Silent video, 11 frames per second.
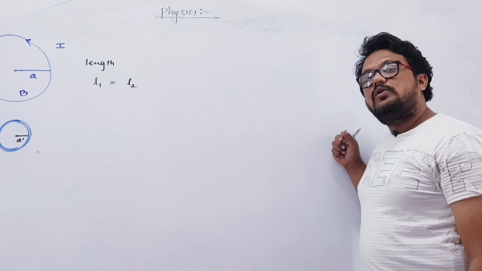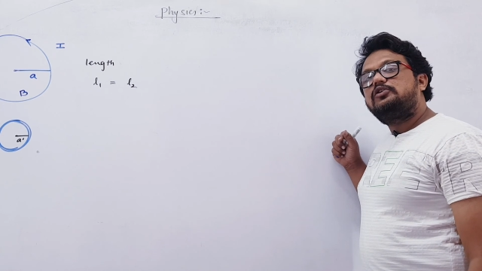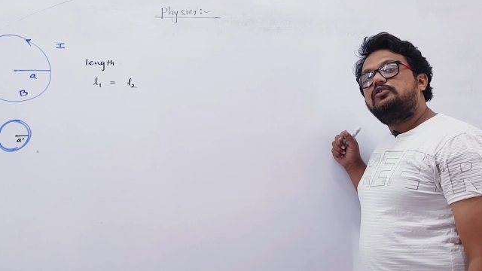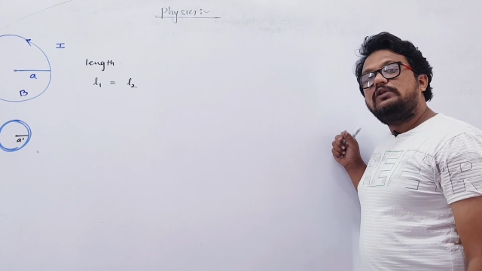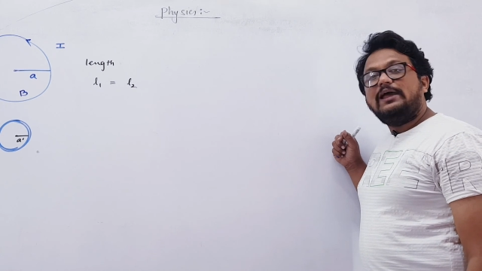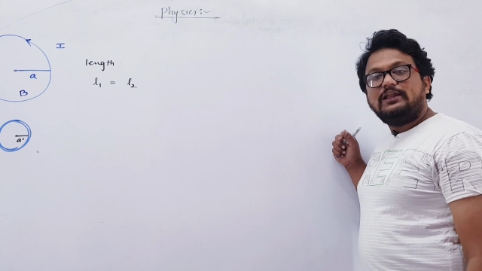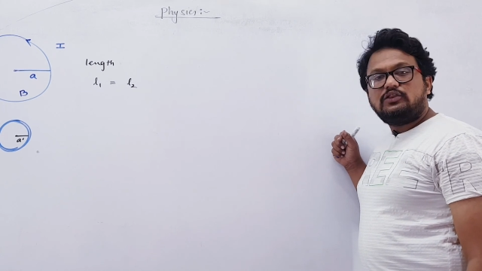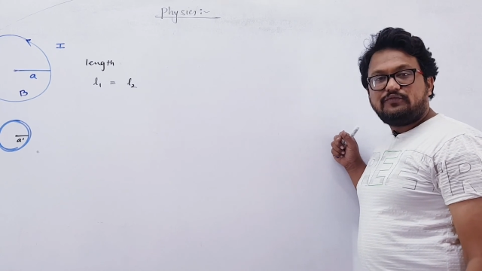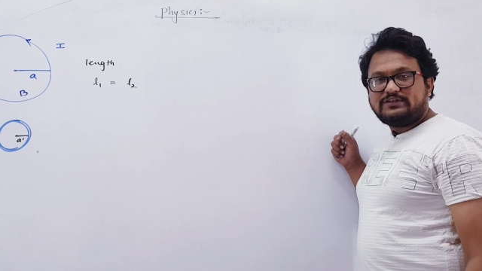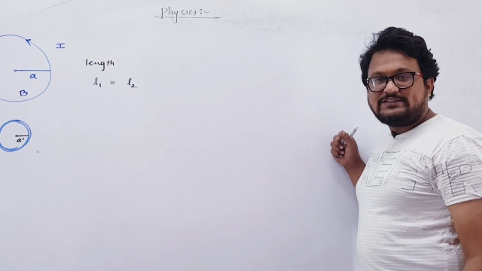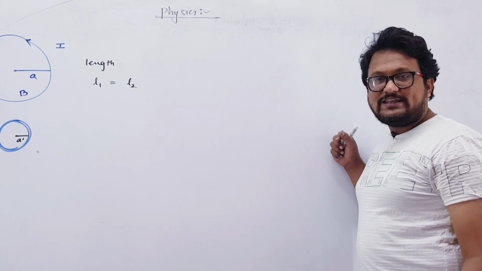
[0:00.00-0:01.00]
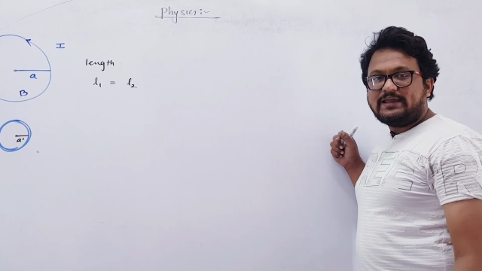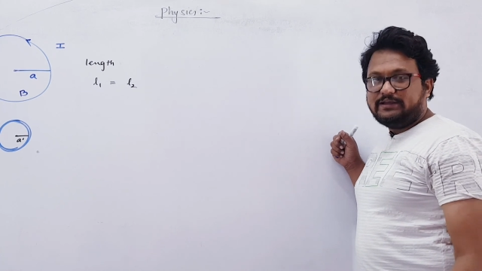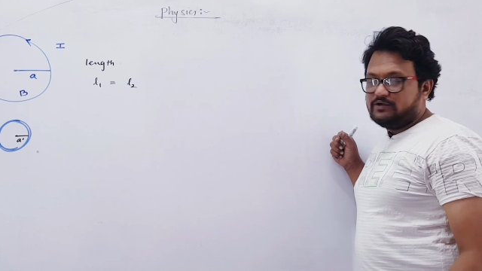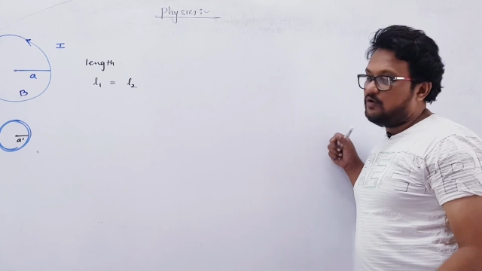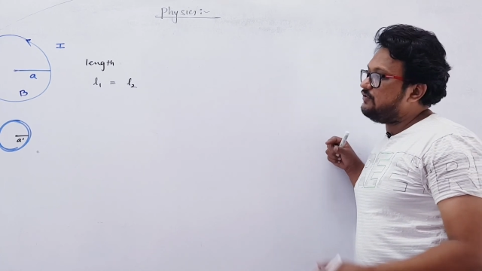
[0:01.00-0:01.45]
to length of the second
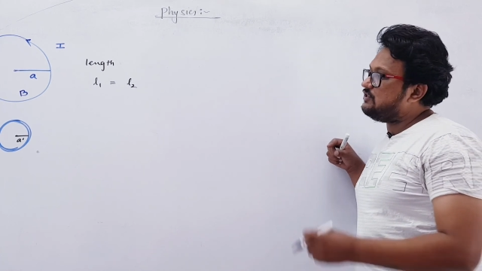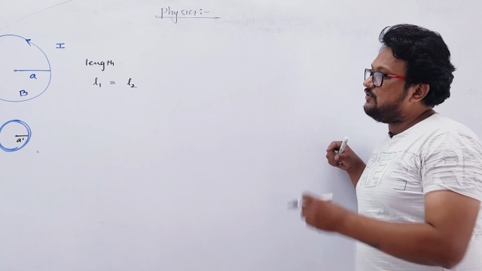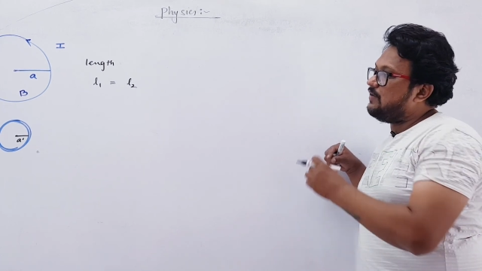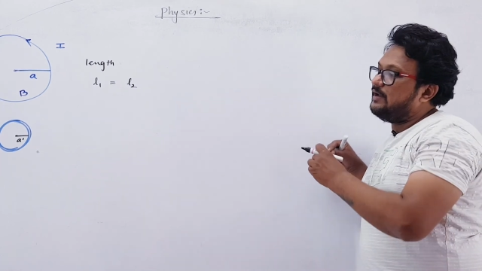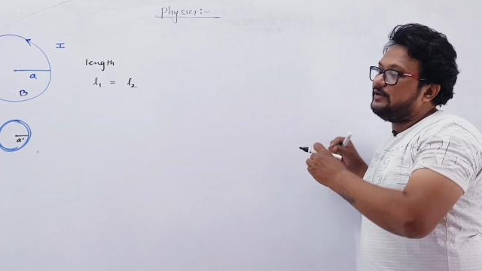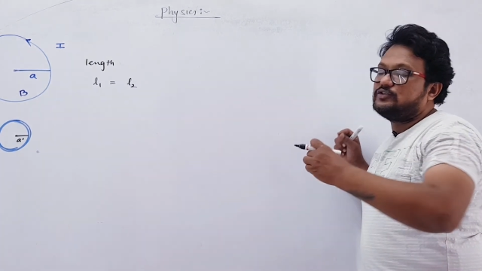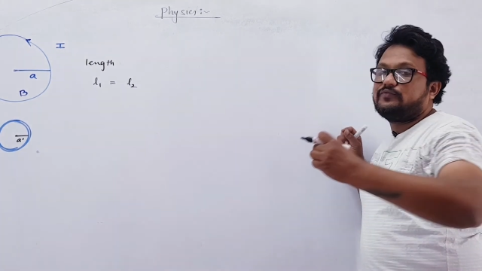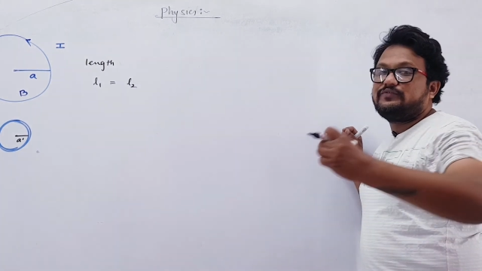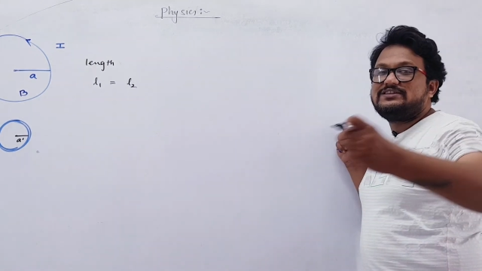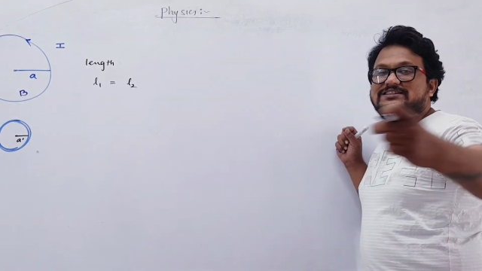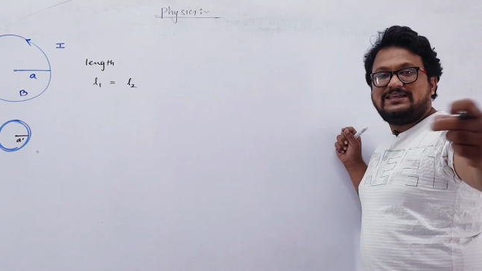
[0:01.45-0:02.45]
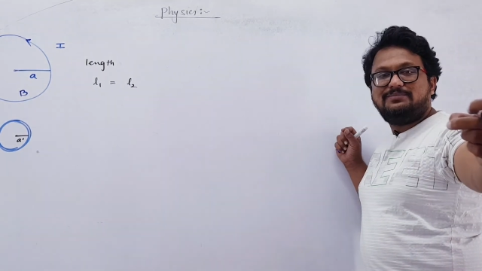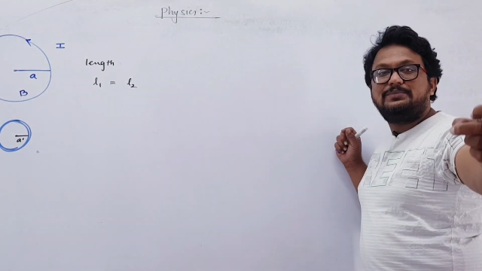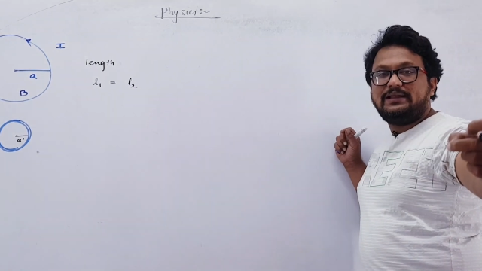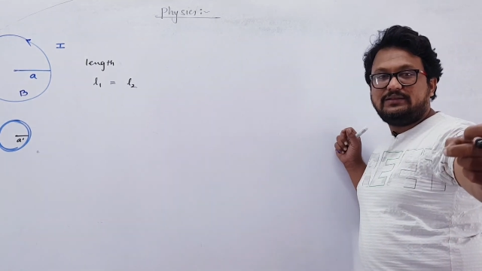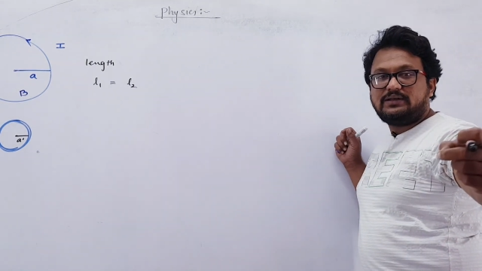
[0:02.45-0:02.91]
ring. Obviously wire is of the same
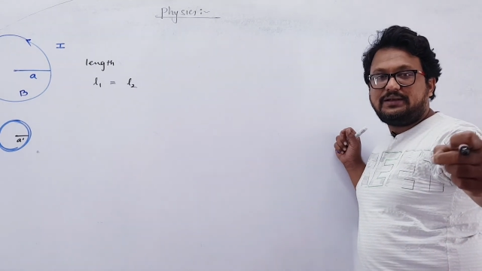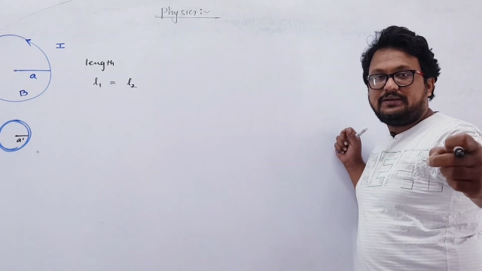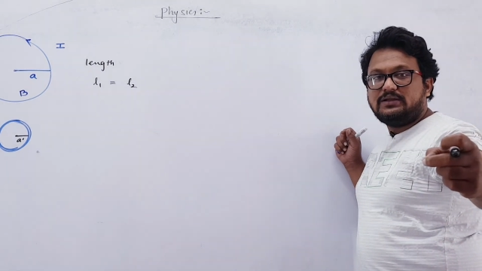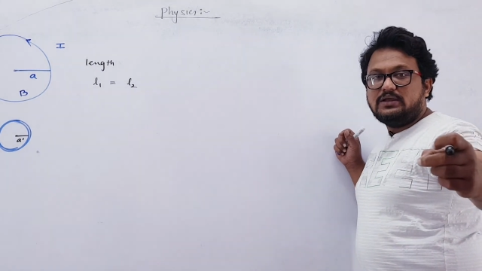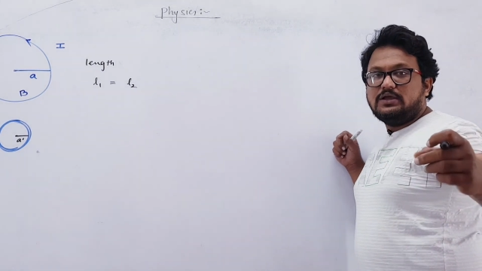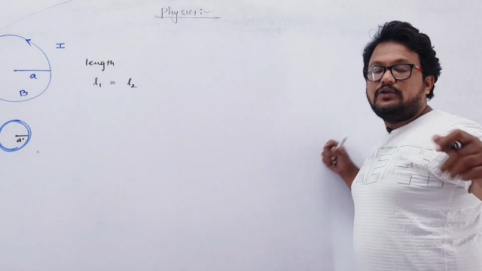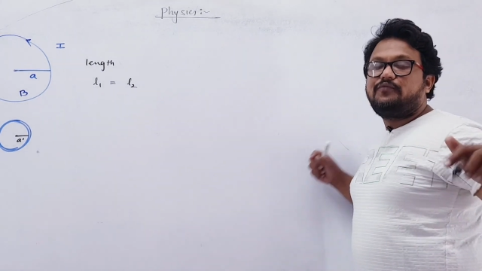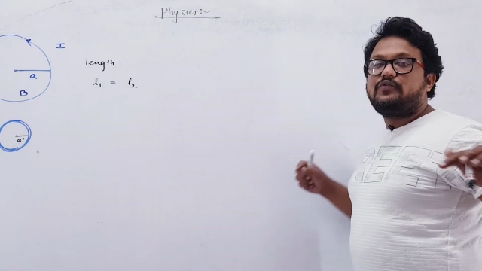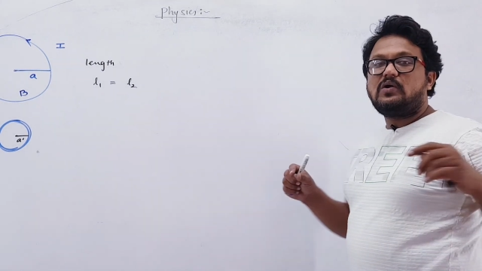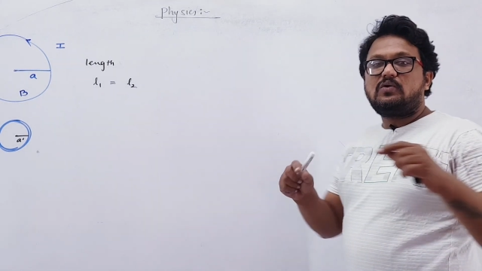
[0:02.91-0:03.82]
length, right? If you have a